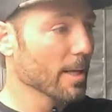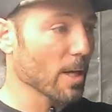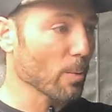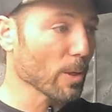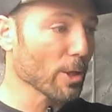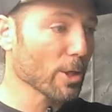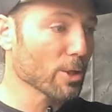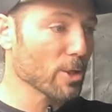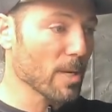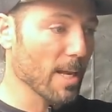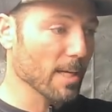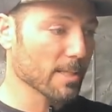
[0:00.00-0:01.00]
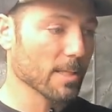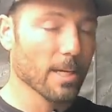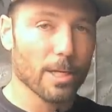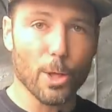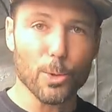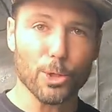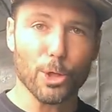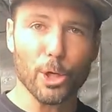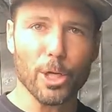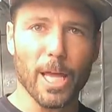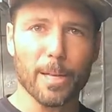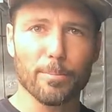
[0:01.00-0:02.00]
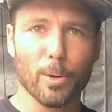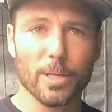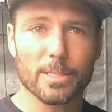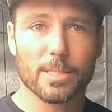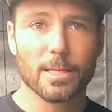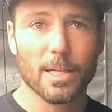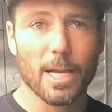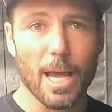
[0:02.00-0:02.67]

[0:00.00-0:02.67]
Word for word: get really good genetics, use good inputs,